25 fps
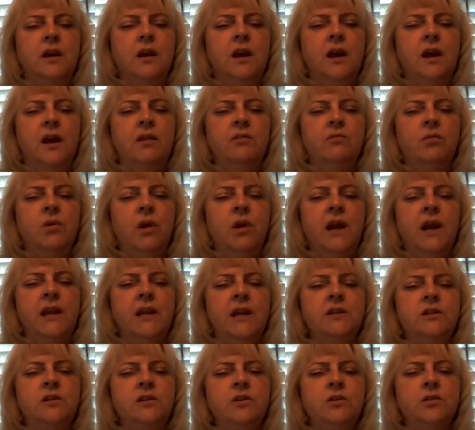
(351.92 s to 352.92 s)
and right
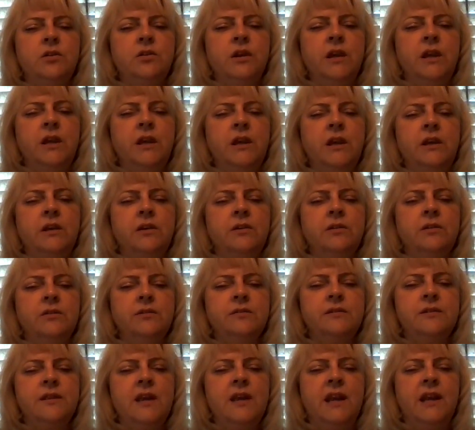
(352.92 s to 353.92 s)
into your
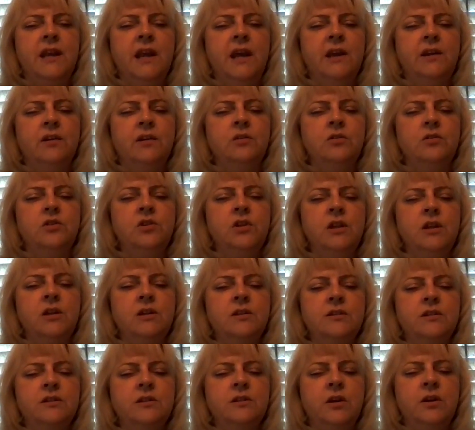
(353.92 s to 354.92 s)
heels. That energy
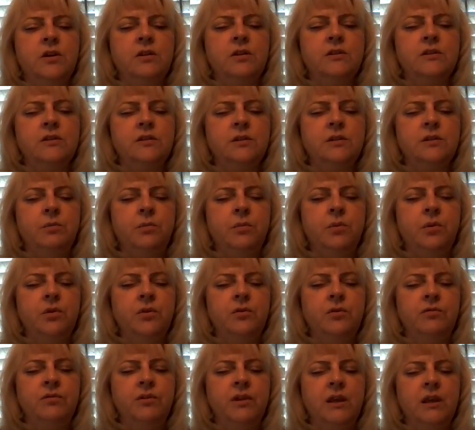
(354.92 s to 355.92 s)
starts to
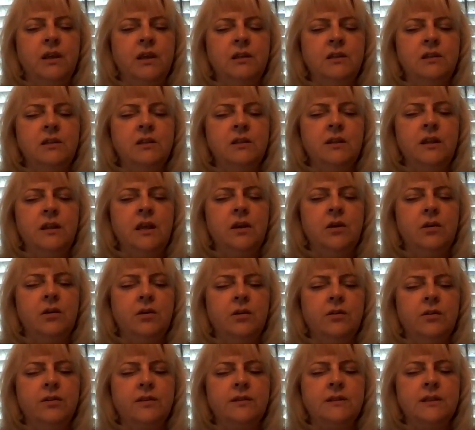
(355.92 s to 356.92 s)
move into the
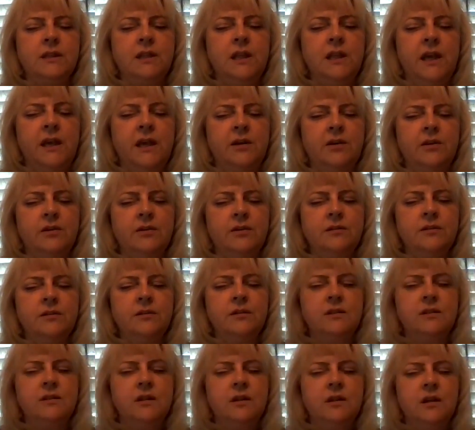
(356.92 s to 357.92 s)
earth's
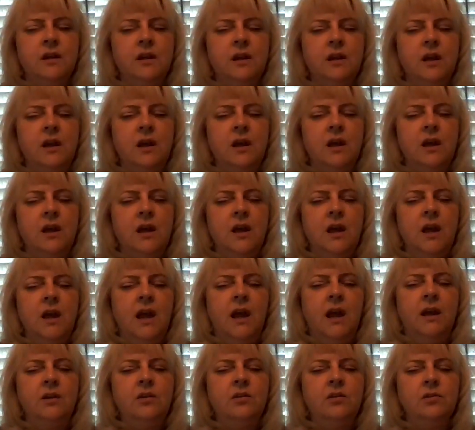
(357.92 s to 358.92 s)
layers,
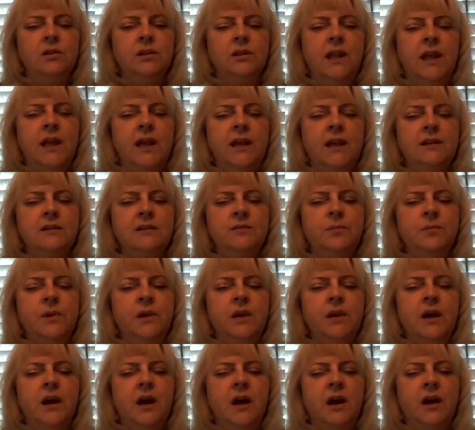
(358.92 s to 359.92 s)
and your legs
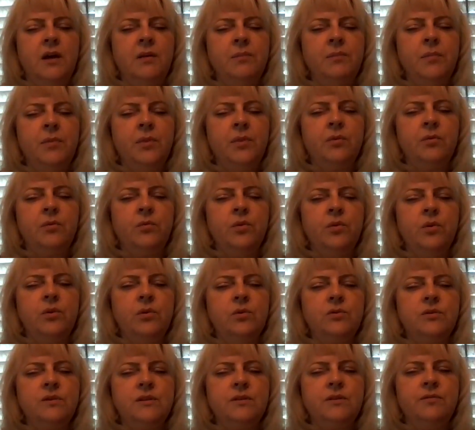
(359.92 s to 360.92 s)
become the
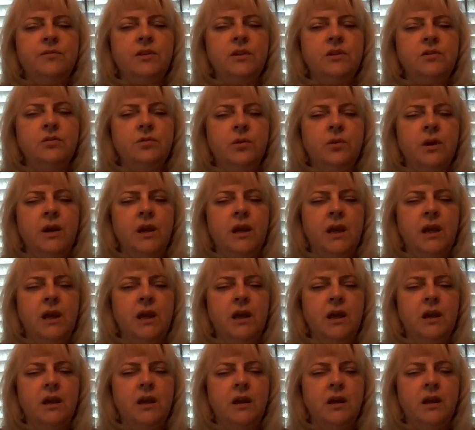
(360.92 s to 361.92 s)
roots of the
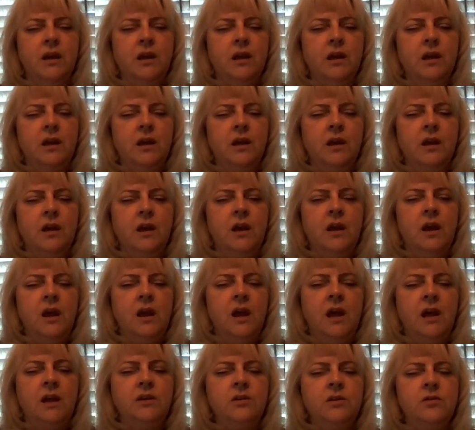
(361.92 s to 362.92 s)
tree,
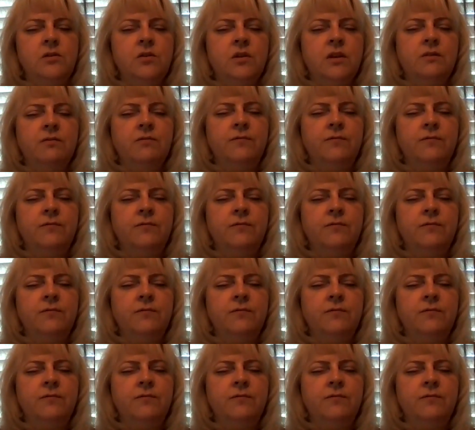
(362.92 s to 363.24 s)
and you can